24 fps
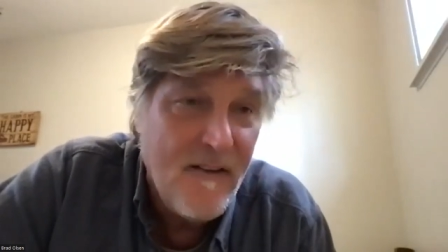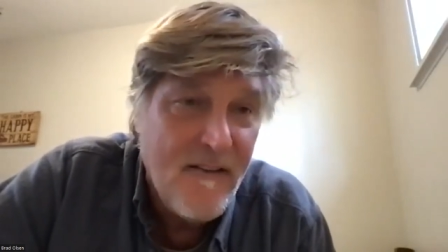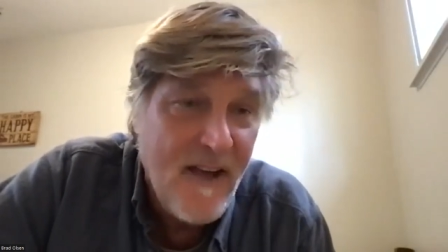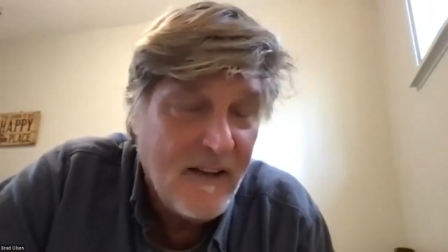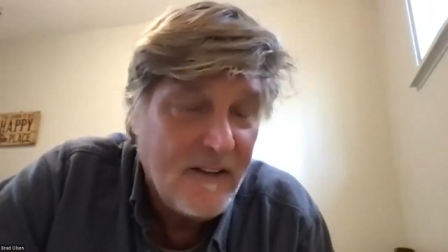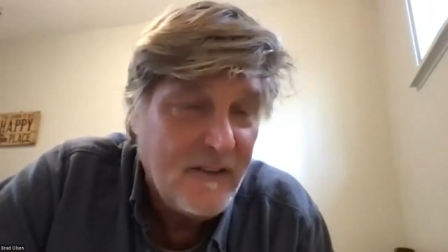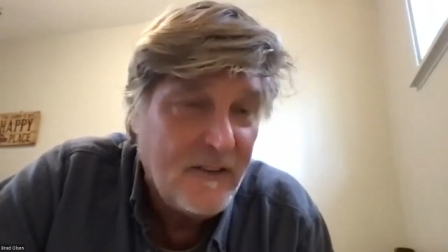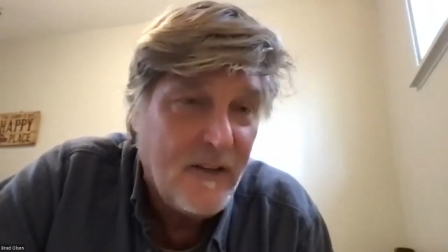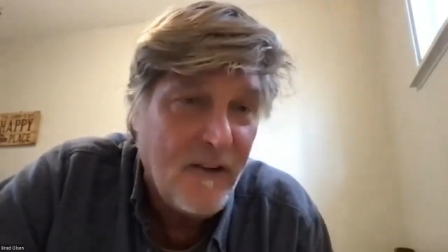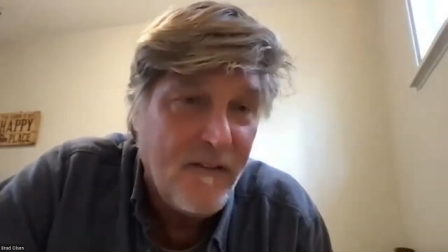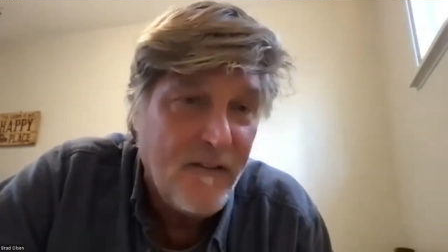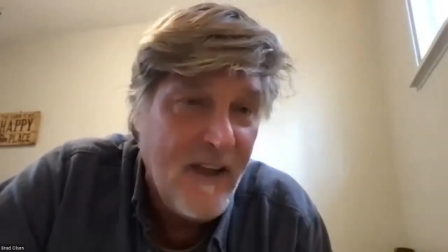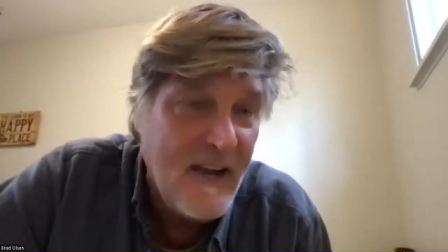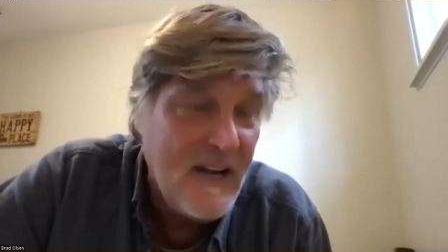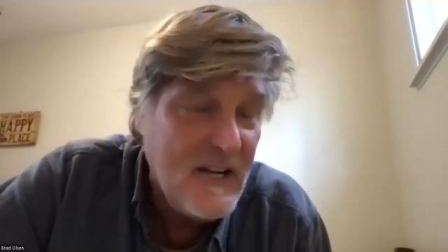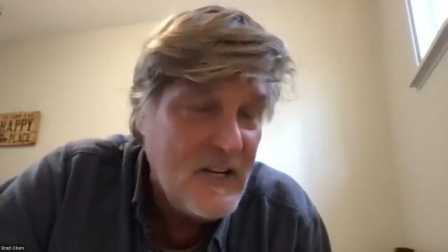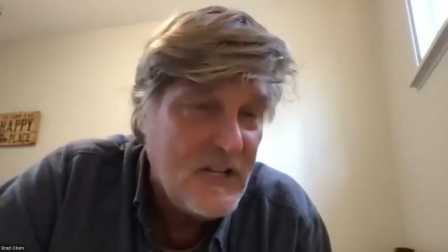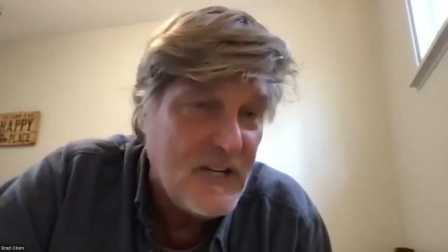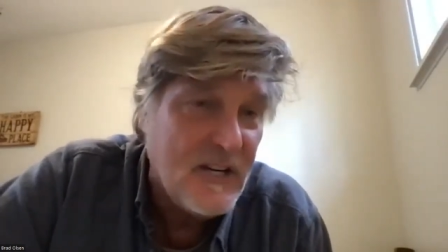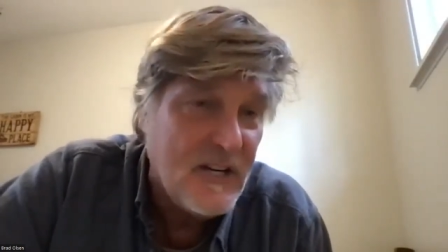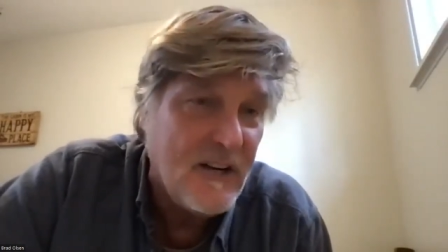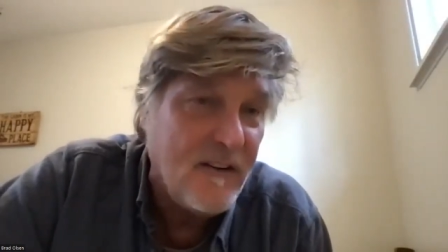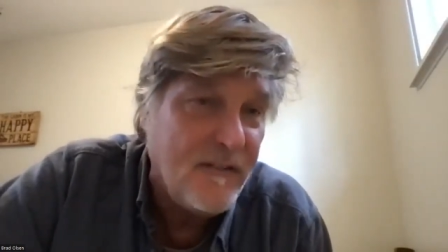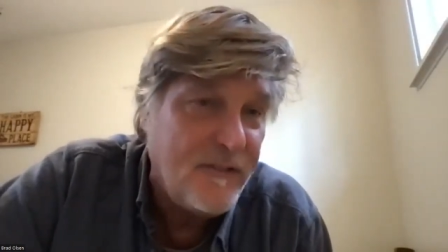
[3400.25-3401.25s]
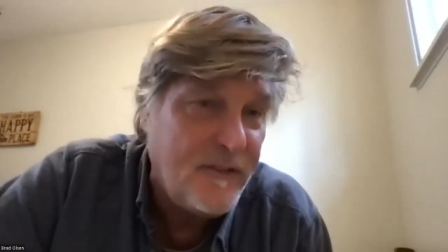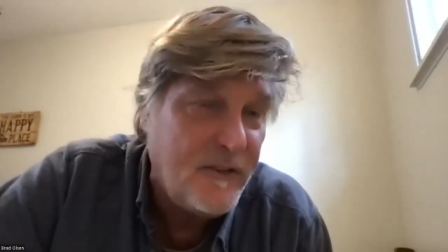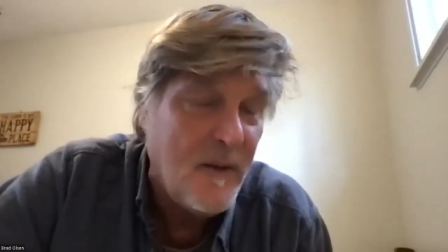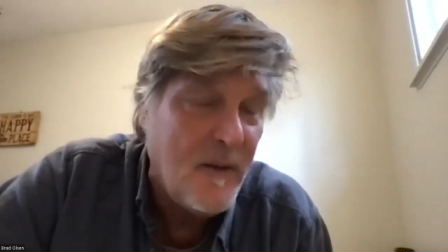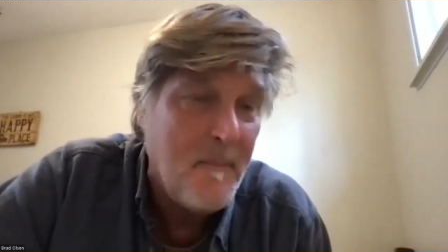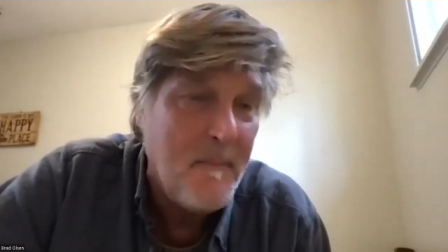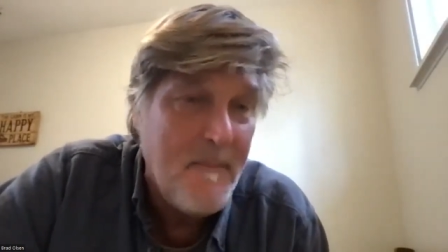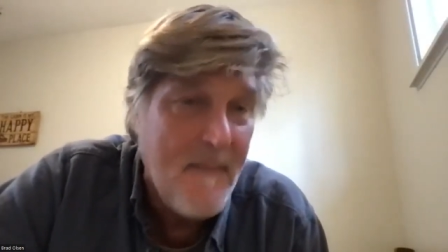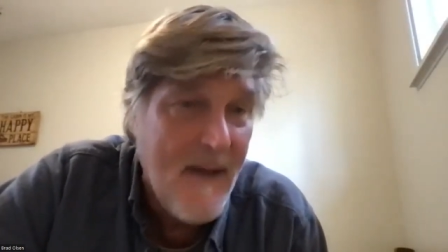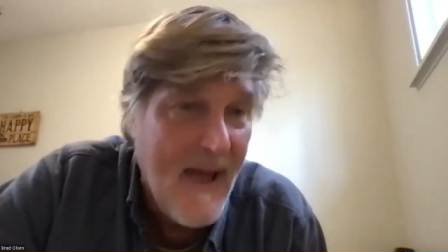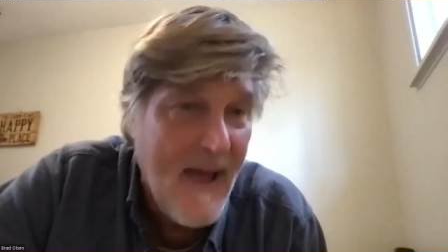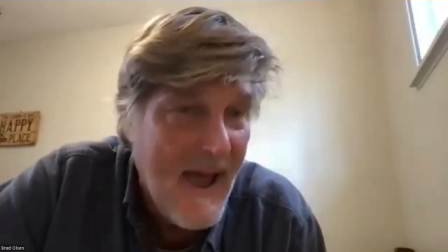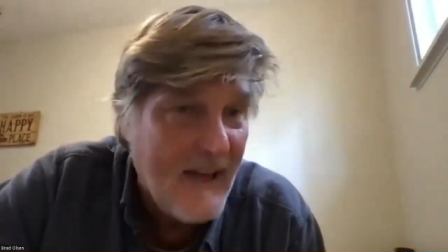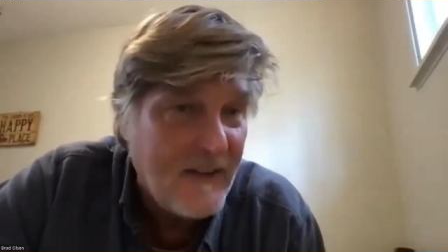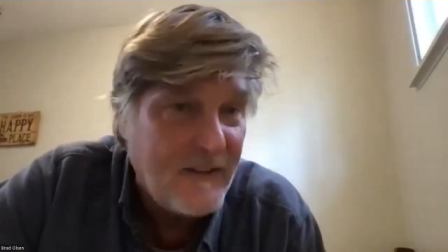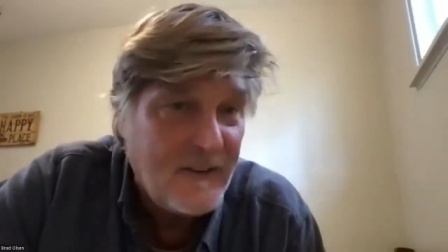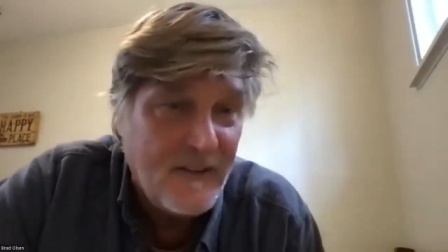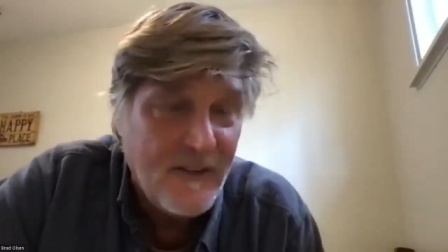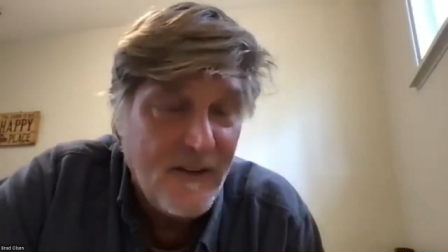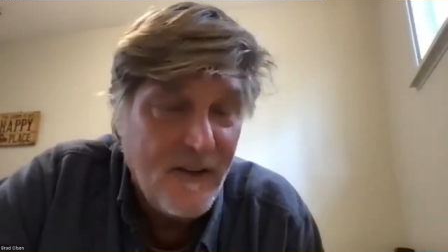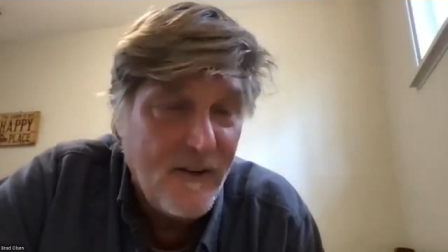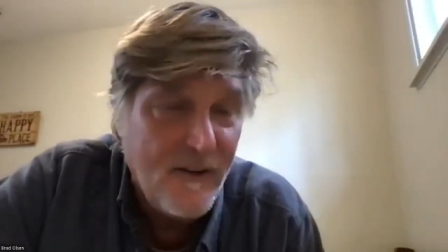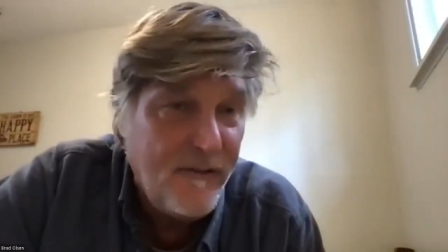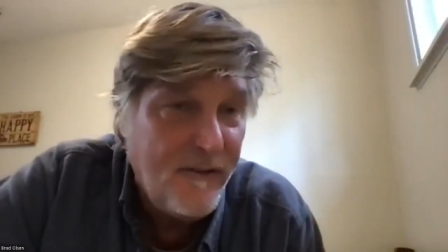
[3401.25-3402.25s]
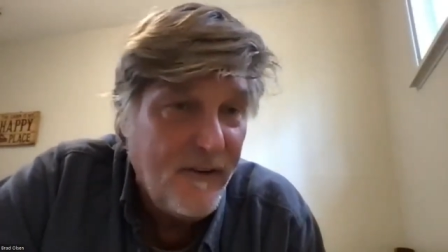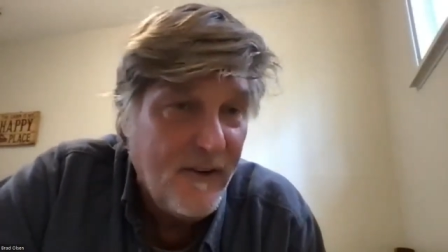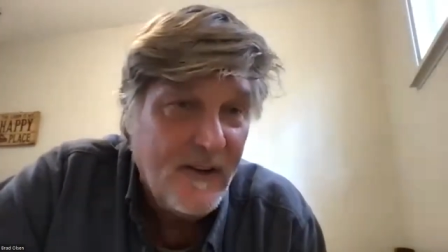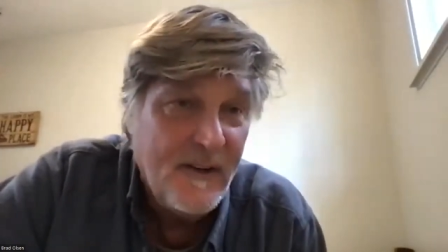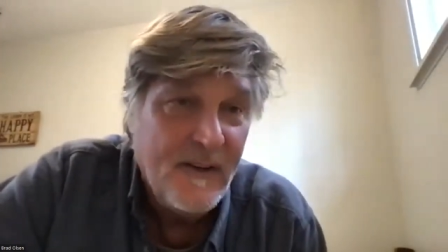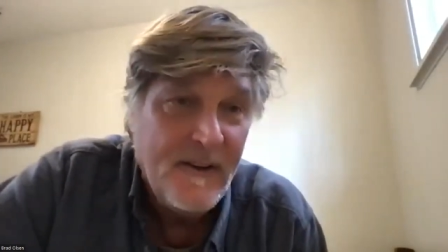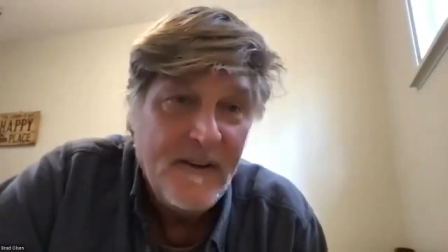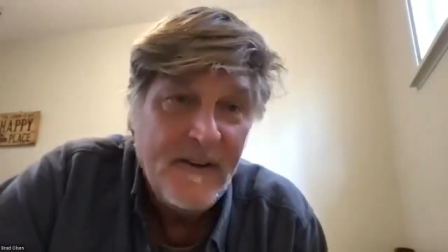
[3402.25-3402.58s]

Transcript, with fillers: of excavation of some massive